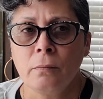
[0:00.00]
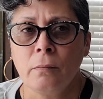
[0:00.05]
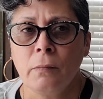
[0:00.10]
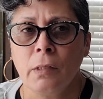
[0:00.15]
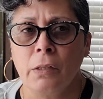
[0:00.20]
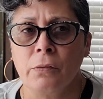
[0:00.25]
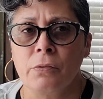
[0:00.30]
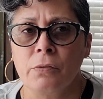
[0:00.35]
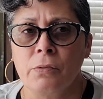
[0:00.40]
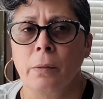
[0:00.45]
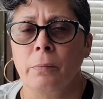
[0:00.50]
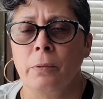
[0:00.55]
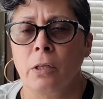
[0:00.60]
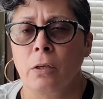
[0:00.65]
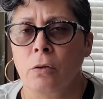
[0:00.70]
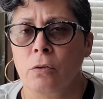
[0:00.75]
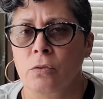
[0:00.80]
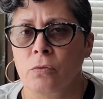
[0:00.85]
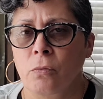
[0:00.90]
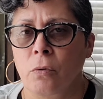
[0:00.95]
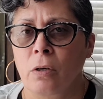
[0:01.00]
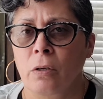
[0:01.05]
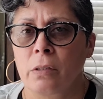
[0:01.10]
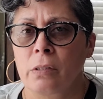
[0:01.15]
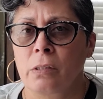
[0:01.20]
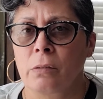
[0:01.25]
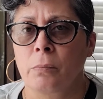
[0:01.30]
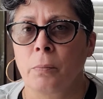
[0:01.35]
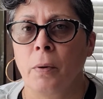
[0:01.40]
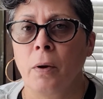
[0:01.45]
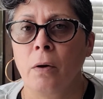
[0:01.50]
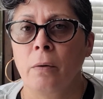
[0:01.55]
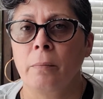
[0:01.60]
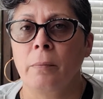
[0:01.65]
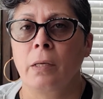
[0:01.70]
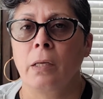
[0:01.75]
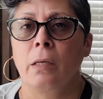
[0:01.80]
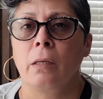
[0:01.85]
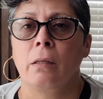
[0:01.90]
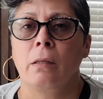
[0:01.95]
if something goes wrong in his
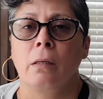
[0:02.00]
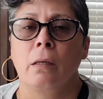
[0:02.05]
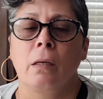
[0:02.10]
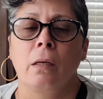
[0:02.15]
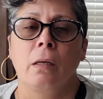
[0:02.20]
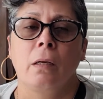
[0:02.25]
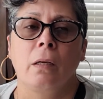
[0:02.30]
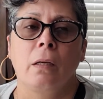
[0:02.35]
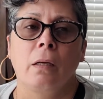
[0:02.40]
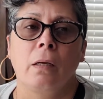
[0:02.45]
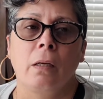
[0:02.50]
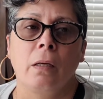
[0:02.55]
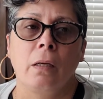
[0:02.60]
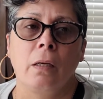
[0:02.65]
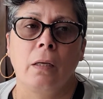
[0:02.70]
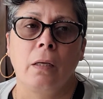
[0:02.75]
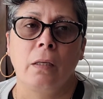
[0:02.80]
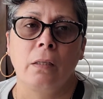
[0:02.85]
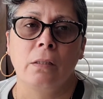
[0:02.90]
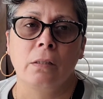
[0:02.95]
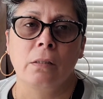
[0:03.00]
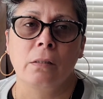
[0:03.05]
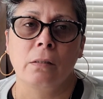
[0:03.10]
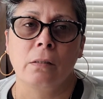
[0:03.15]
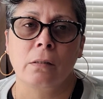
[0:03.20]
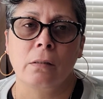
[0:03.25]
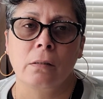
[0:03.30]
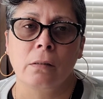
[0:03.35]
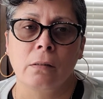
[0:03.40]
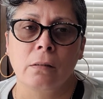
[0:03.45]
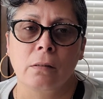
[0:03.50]
apartment, he's